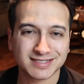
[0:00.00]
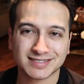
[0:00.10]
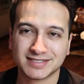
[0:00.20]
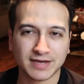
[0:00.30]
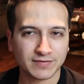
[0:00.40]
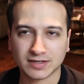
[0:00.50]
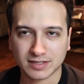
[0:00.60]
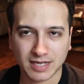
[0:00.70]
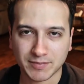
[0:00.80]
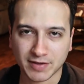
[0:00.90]
Definitely
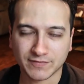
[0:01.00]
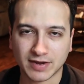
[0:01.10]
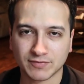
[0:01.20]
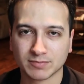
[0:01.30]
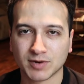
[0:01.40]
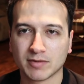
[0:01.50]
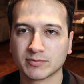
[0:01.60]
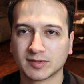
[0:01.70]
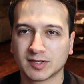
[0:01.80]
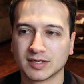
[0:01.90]
not my favorite.
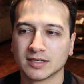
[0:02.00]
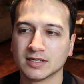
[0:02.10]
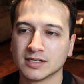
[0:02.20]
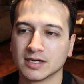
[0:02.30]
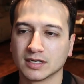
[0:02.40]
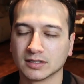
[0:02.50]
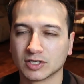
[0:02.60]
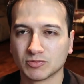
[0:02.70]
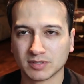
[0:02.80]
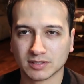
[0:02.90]
Probably a
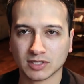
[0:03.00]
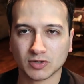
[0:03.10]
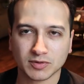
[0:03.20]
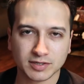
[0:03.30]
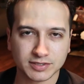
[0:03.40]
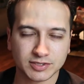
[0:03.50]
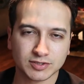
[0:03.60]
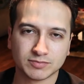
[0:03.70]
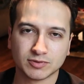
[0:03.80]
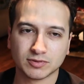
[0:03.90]
little bit lower on the totem
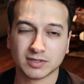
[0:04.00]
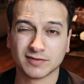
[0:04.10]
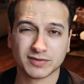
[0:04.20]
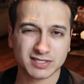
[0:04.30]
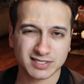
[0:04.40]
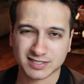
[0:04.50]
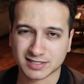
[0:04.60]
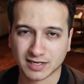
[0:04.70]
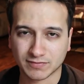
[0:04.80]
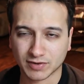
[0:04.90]
pole of the 6 that
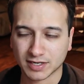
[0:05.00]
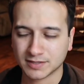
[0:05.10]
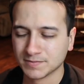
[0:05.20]
I've read.